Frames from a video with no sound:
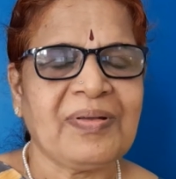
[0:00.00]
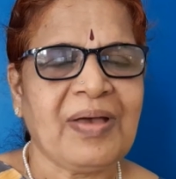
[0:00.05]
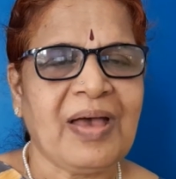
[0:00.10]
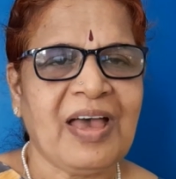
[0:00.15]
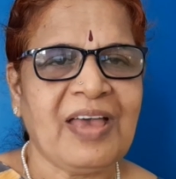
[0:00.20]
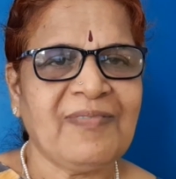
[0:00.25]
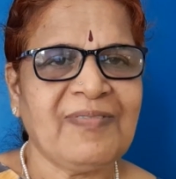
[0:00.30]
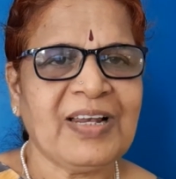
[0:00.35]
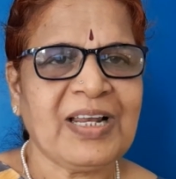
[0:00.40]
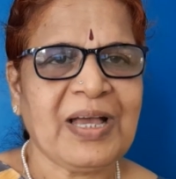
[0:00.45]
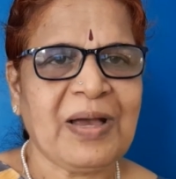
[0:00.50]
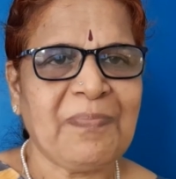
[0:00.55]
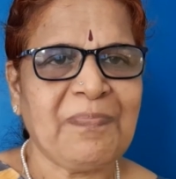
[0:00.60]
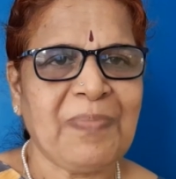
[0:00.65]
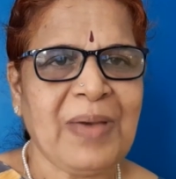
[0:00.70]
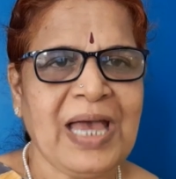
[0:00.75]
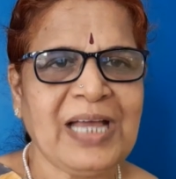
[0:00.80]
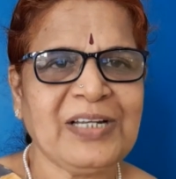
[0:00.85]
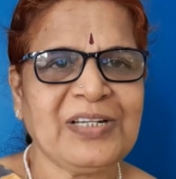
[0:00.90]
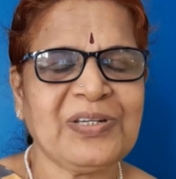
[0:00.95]
I will come
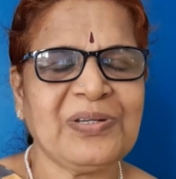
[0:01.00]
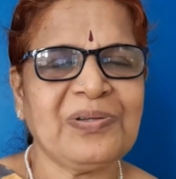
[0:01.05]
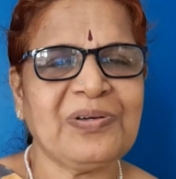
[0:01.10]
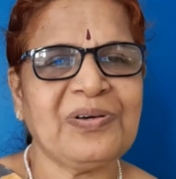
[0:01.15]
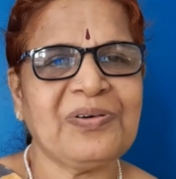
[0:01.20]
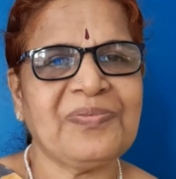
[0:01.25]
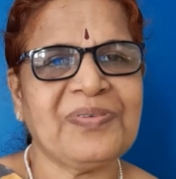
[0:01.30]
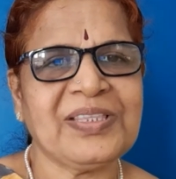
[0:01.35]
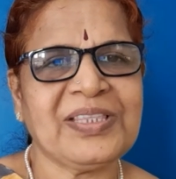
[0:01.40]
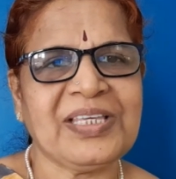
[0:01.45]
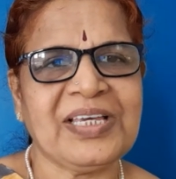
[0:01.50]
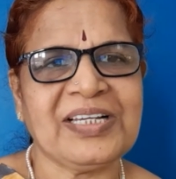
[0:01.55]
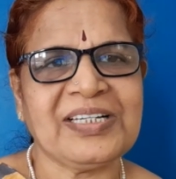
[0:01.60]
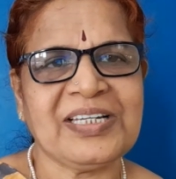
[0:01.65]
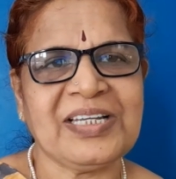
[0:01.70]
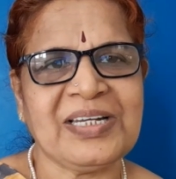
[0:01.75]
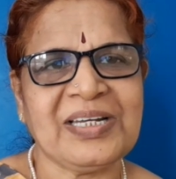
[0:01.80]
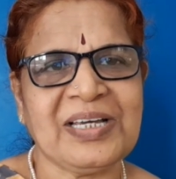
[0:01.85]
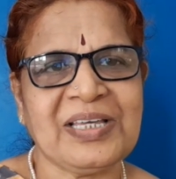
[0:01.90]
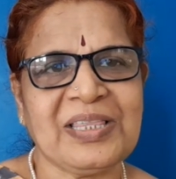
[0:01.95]
back to you with
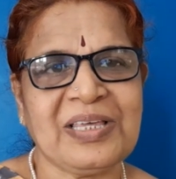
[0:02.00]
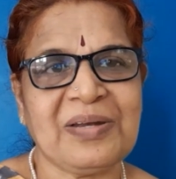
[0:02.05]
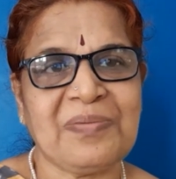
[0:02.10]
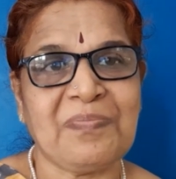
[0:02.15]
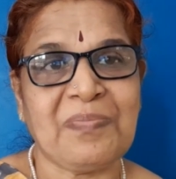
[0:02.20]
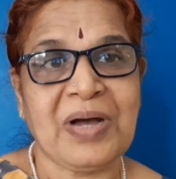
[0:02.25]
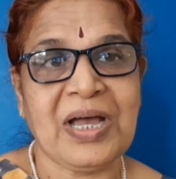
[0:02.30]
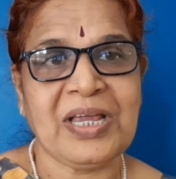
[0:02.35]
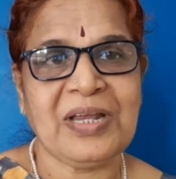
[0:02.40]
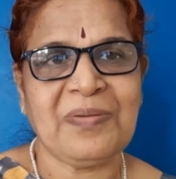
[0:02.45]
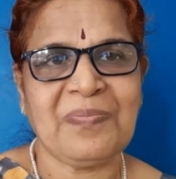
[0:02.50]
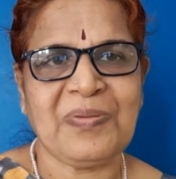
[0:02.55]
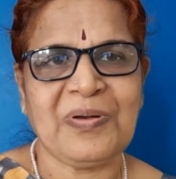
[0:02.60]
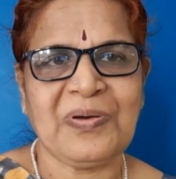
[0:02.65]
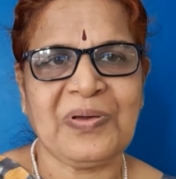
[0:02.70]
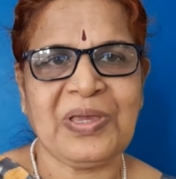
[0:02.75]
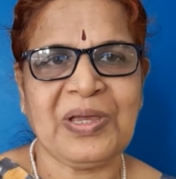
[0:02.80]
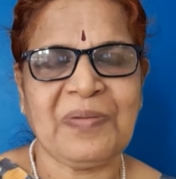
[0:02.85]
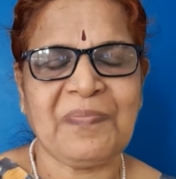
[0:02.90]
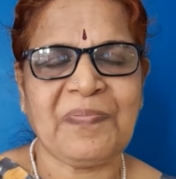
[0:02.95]
yet another
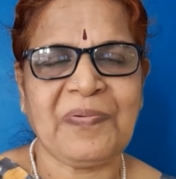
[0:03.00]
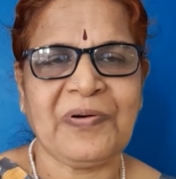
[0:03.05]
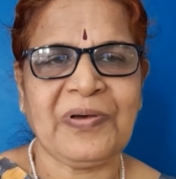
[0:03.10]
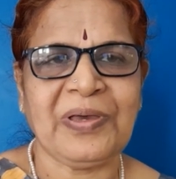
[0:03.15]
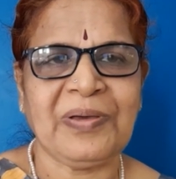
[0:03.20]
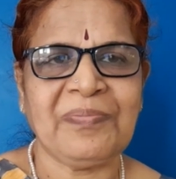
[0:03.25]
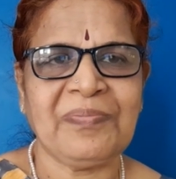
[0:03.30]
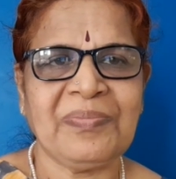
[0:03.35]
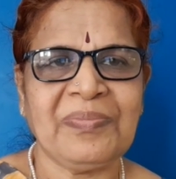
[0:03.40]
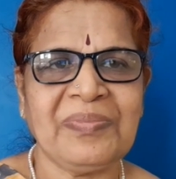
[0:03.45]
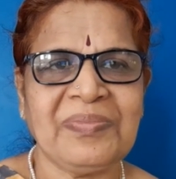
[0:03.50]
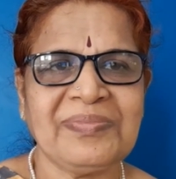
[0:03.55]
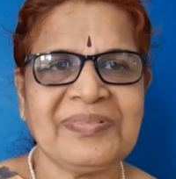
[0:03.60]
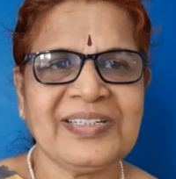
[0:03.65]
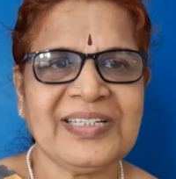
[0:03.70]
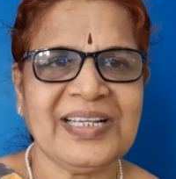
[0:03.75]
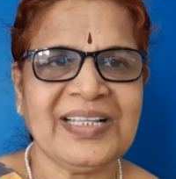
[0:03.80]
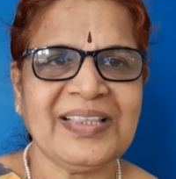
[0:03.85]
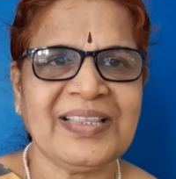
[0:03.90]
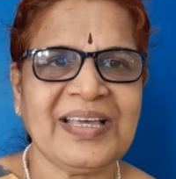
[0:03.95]
mind-blowing poem.
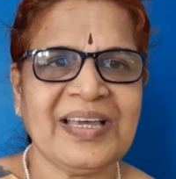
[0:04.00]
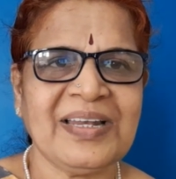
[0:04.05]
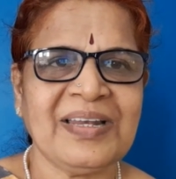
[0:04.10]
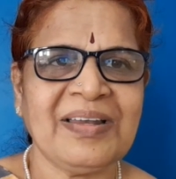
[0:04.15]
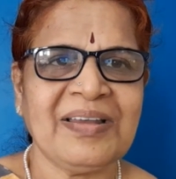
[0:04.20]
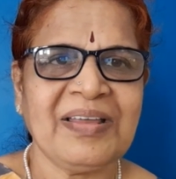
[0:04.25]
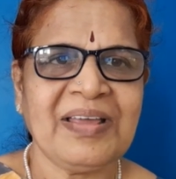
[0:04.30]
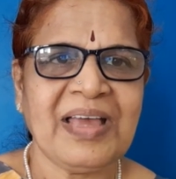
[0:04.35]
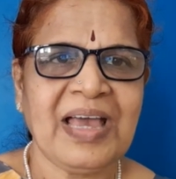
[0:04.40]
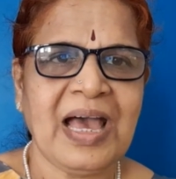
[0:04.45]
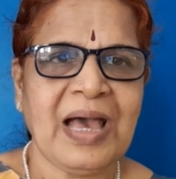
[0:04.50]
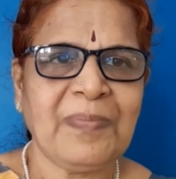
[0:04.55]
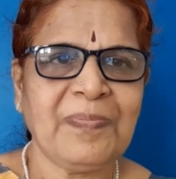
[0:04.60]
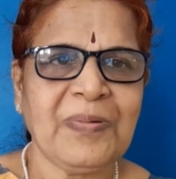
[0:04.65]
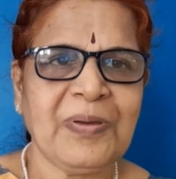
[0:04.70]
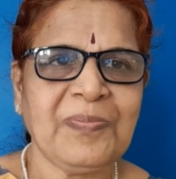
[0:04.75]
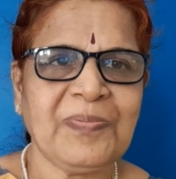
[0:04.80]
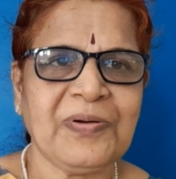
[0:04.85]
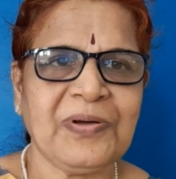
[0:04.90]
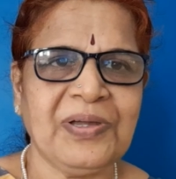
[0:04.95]
Till then,
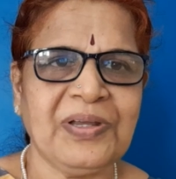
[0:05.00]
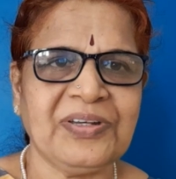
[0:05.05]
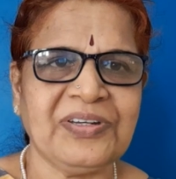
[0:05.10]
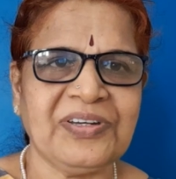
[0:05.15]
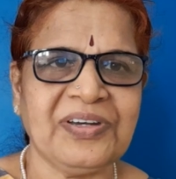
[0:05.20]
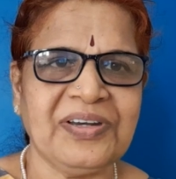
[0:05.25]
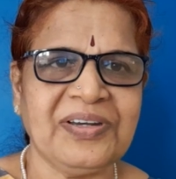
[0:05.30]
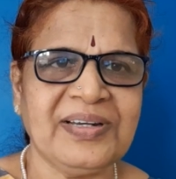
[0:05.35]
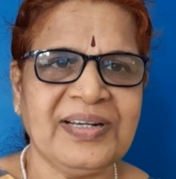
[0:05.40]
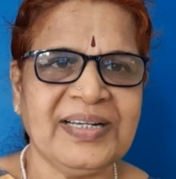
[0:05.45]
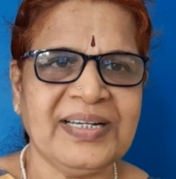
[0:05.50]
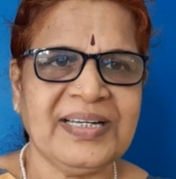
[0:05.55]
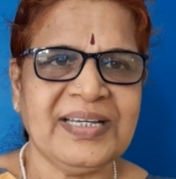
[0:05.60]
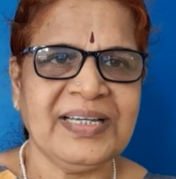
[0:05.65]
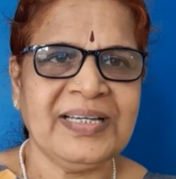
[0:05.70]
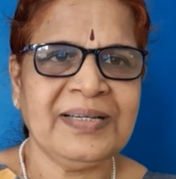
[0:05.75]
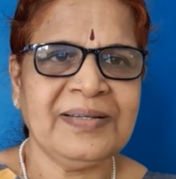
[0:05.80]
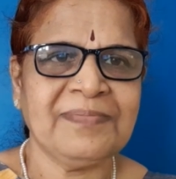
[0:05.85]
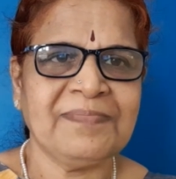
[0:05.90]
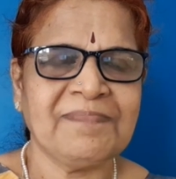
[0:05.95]
happy poetry
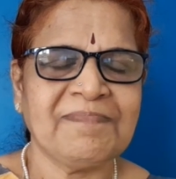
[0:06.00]
reading.